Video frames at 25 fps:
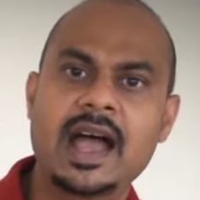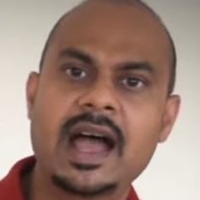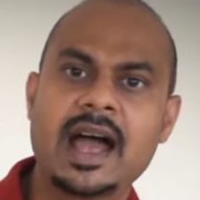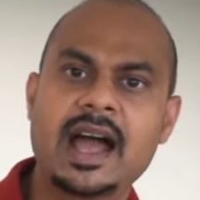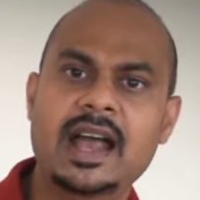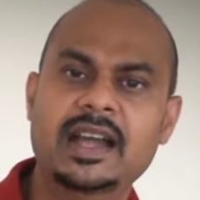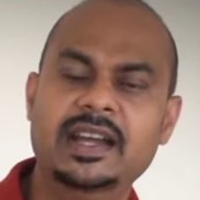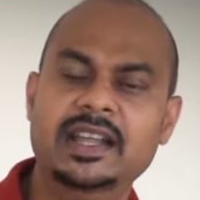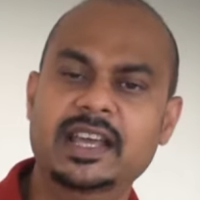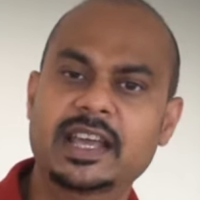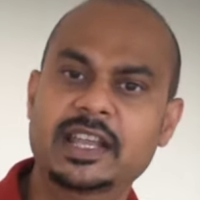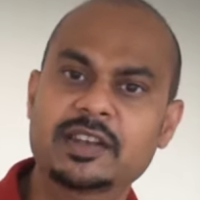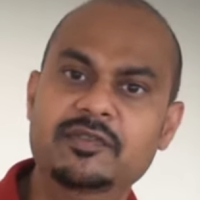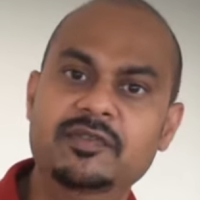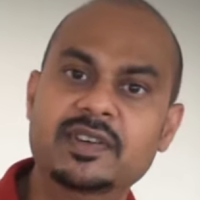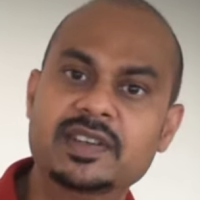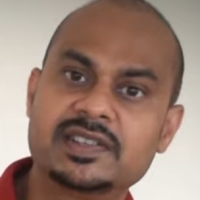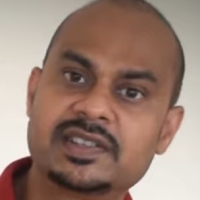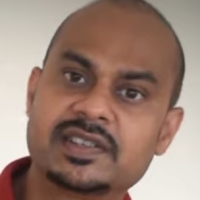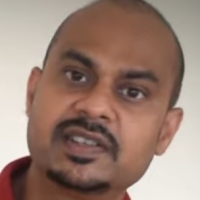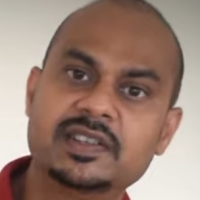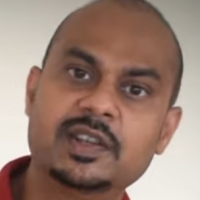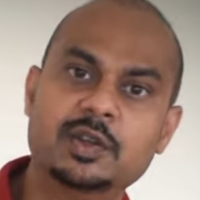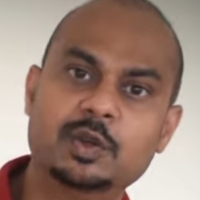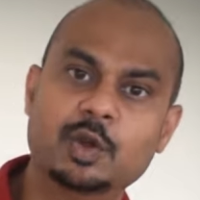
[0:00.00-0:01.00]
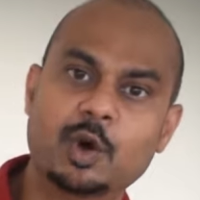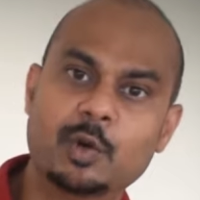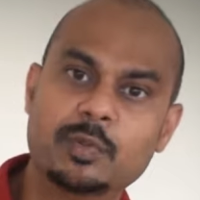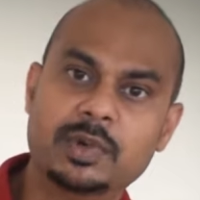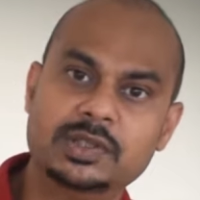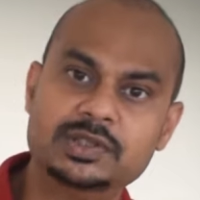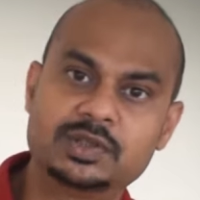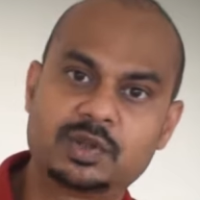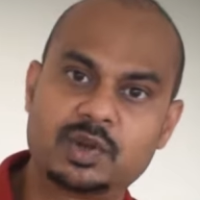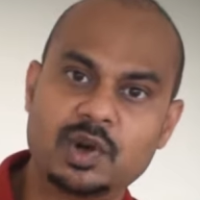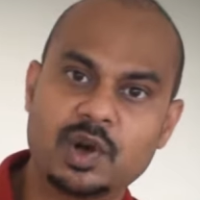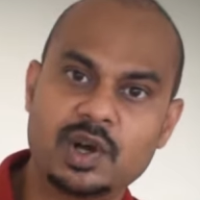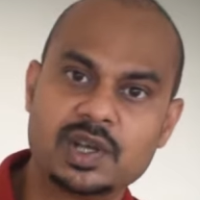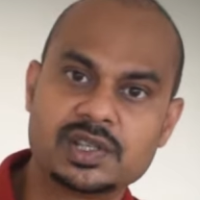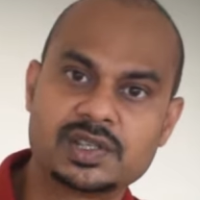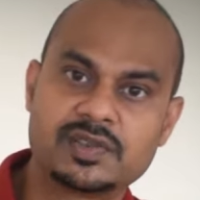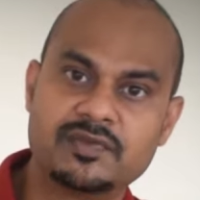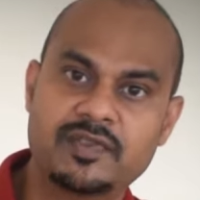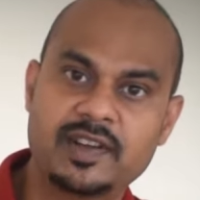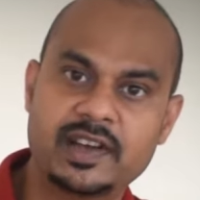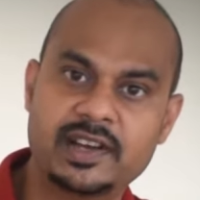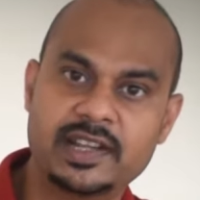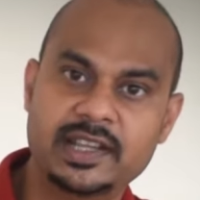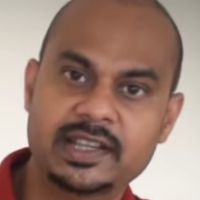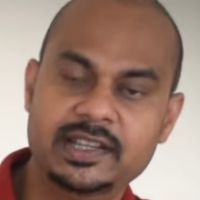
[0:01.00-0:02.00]
and invest in a noble cause
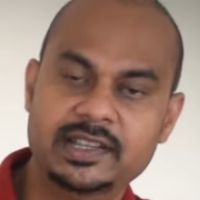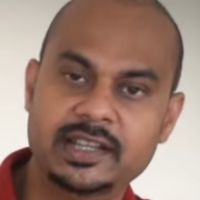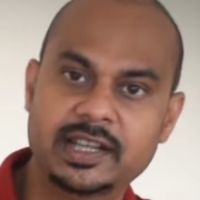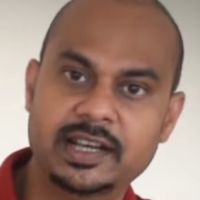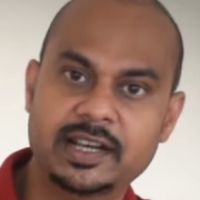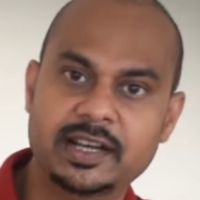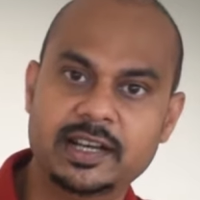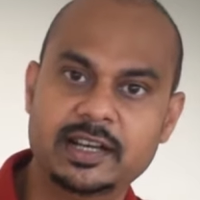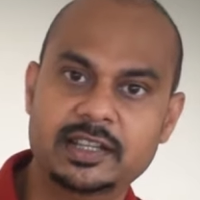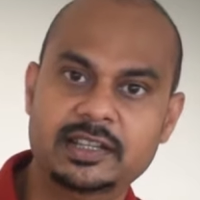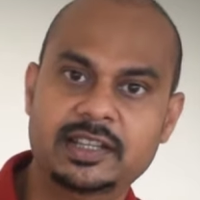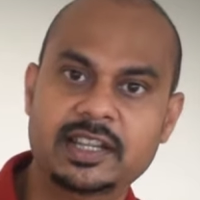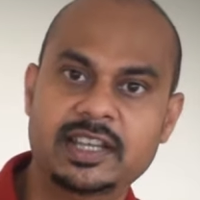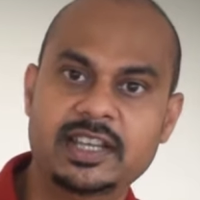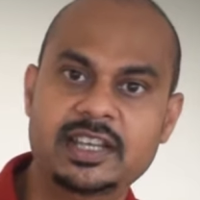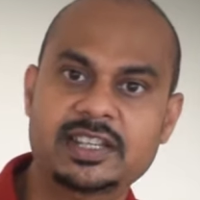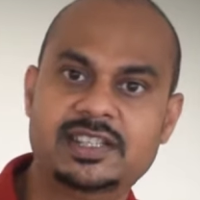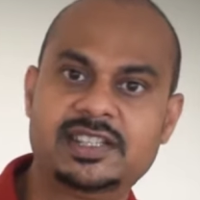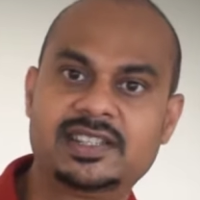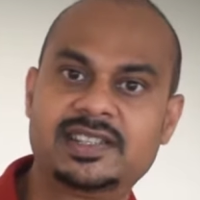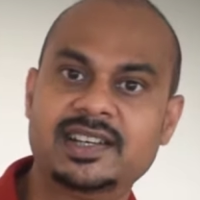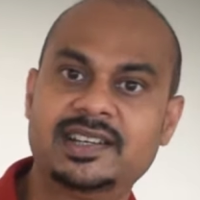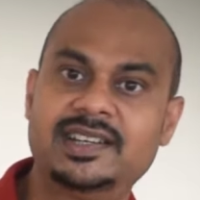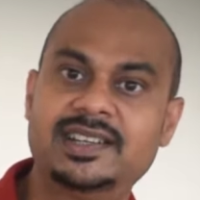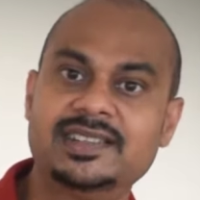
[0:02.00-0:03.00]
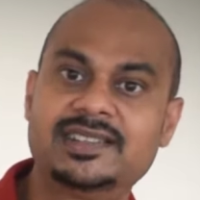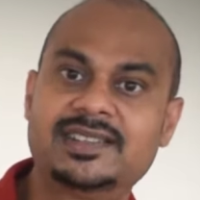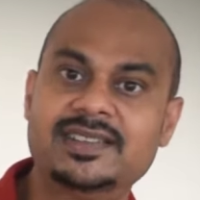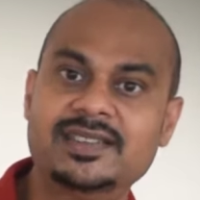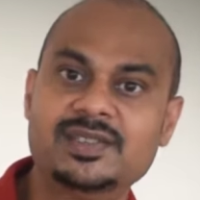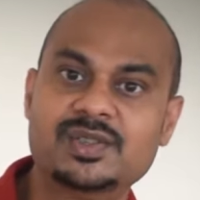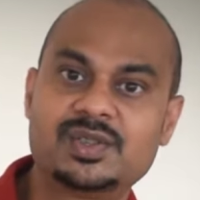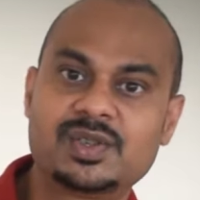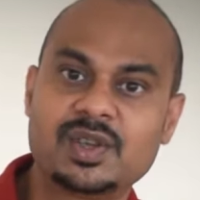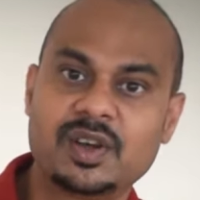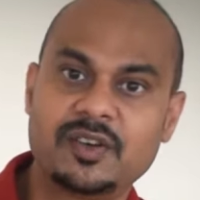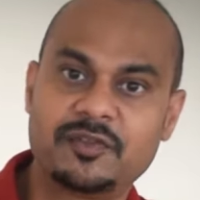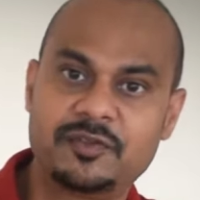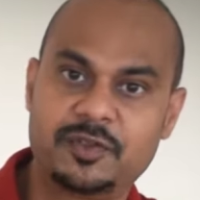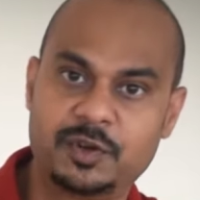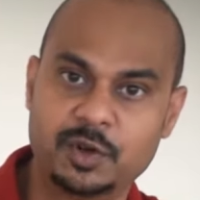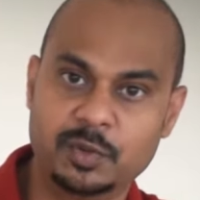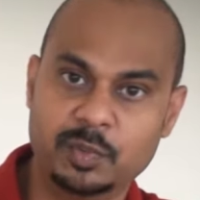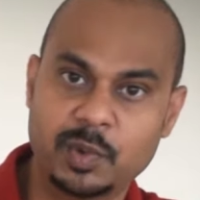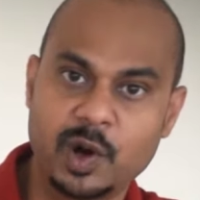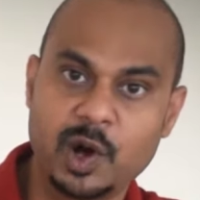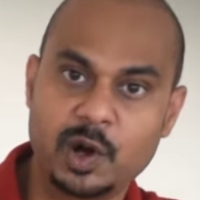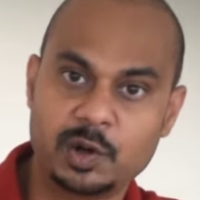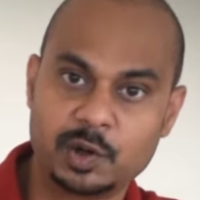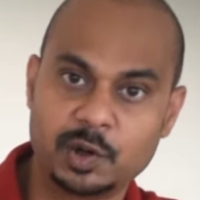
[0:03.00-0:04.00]
wherein the citizens of
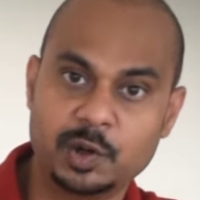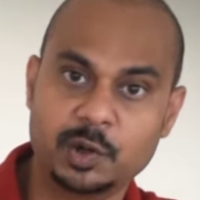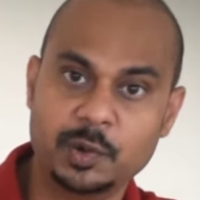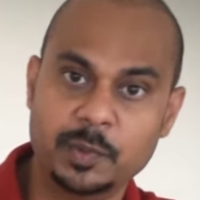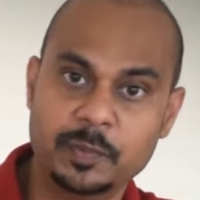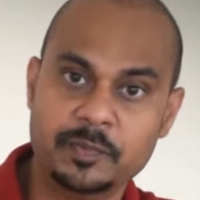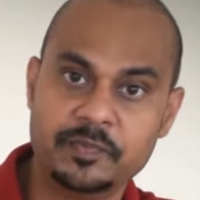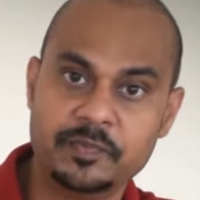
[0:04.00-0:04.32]
tomorrow